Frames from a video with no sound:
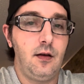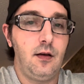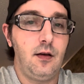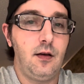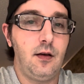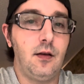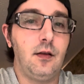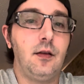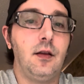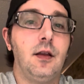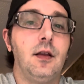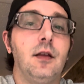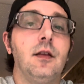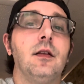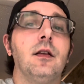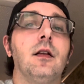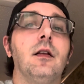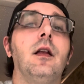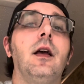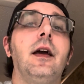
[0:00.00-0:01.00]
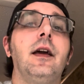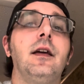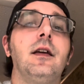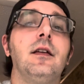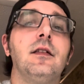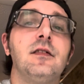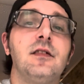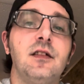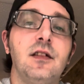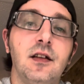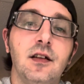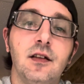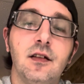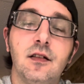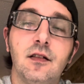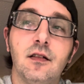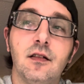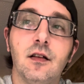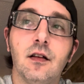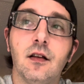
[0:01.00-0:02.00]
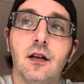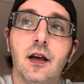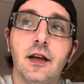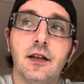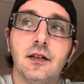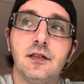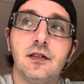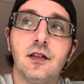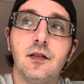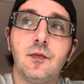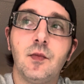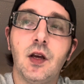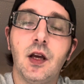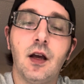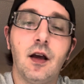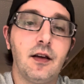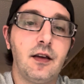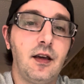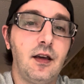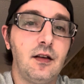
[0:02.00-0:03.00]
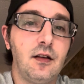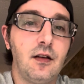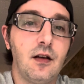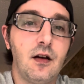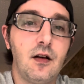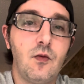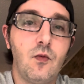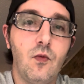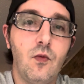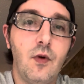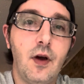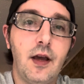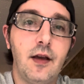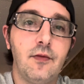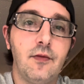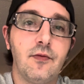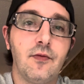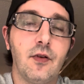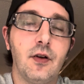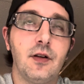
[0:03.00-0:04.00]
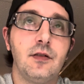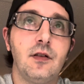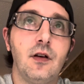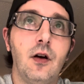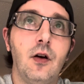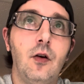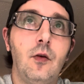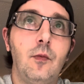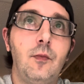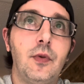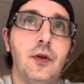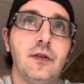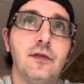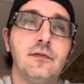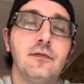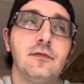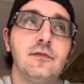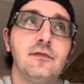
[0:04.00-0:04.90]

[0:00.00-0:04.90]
And then the legacy, man, I cannot wait for it to open.